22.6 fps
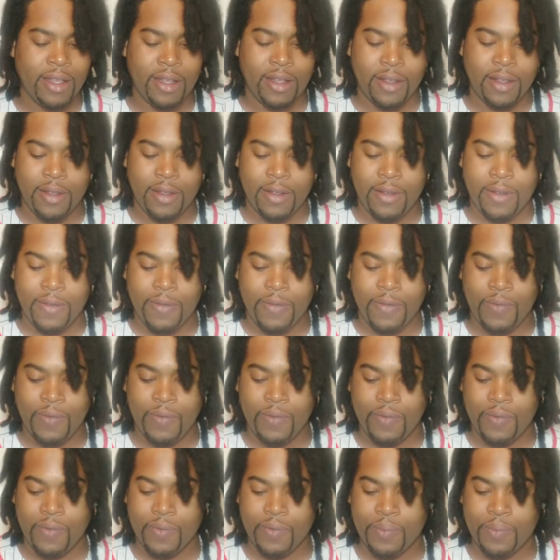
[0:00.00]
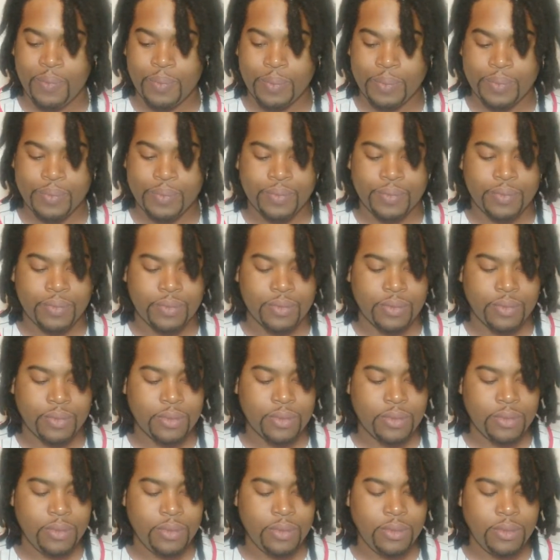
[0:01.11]

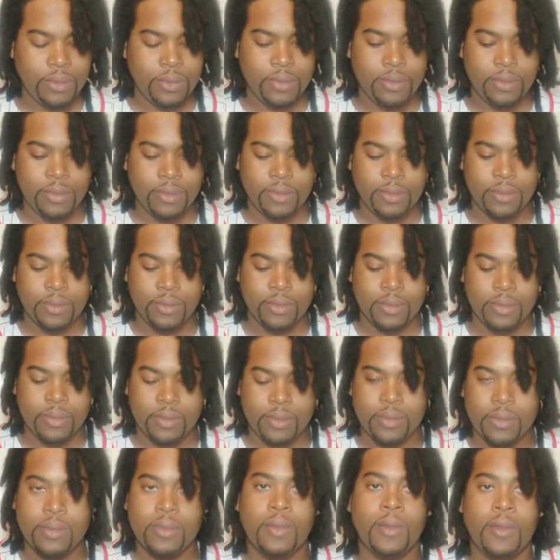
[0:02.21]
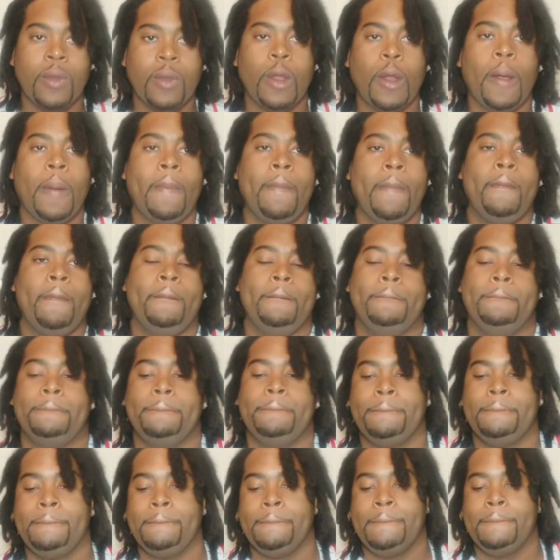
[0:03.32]

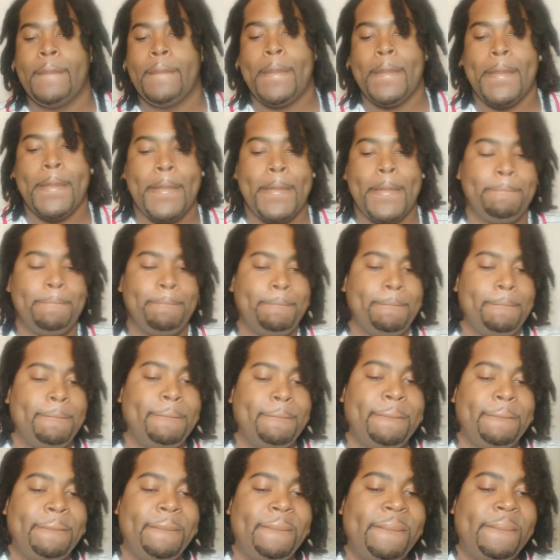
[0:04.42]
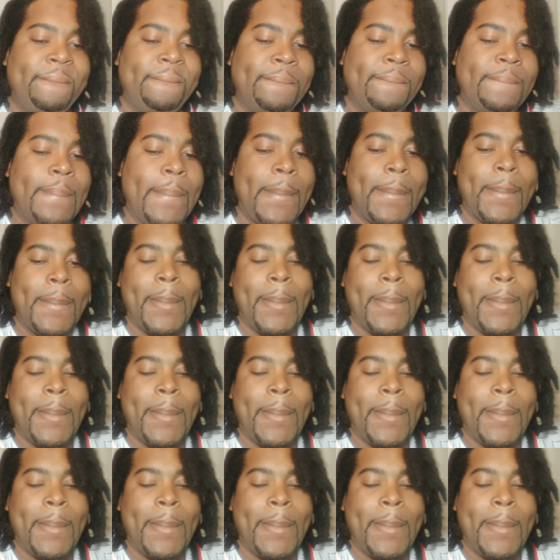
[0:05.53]
(silence)